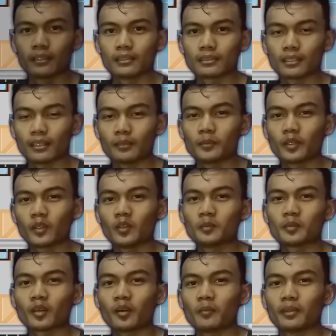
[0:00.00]
Assalamualaikum
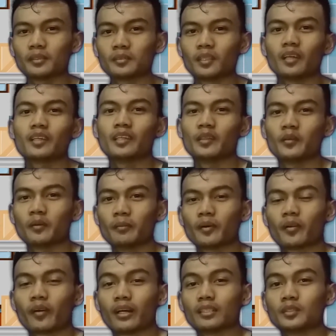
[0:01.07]
warahmatullahi
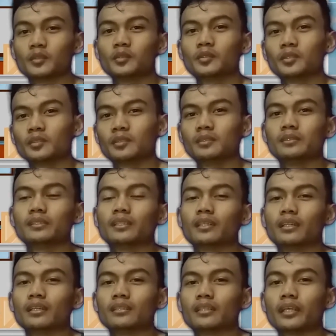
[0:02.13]
wabarakatuh.
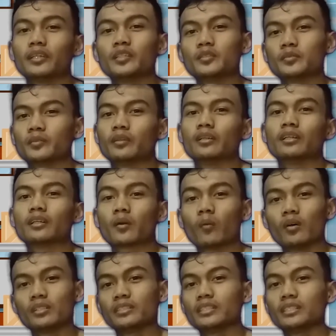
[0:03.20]
Thank you for
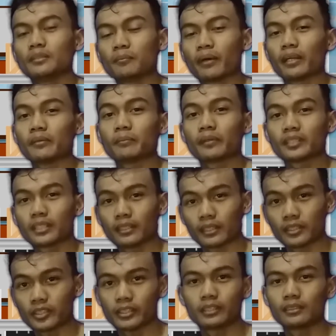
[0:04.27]
watching my
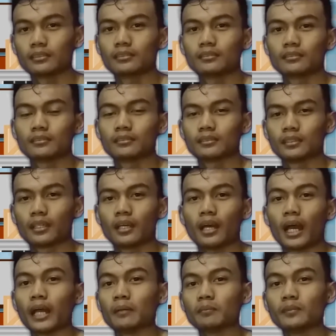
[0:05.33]
presentation.
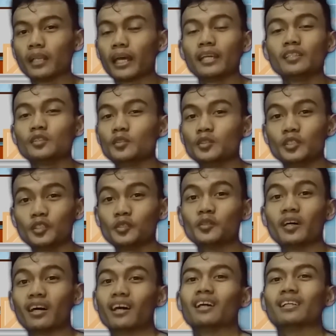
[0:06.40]
I'm glad to see
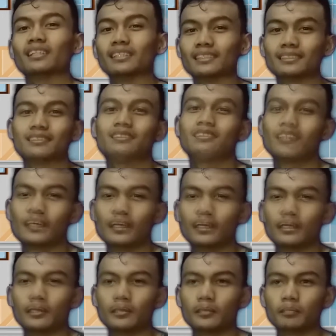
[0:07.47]
you all.
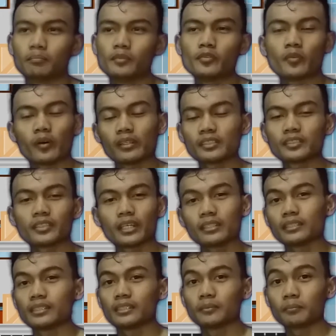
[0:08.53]
Before
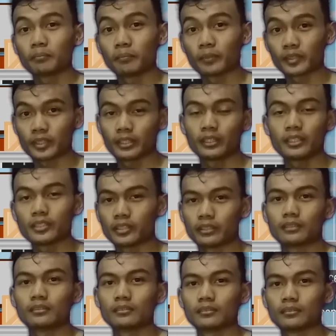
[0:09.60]
starting
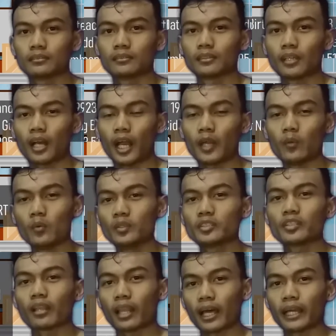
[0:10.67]
presentation, I would
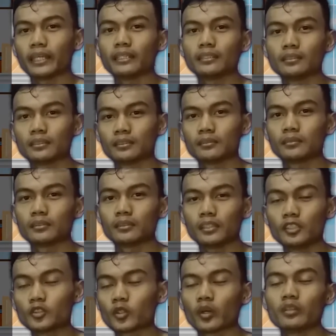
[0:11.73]
like
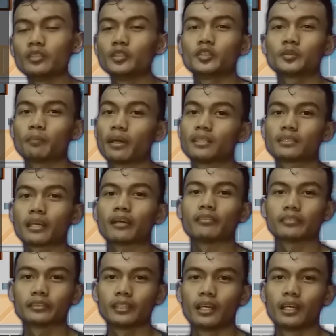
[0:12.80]
introduce myself.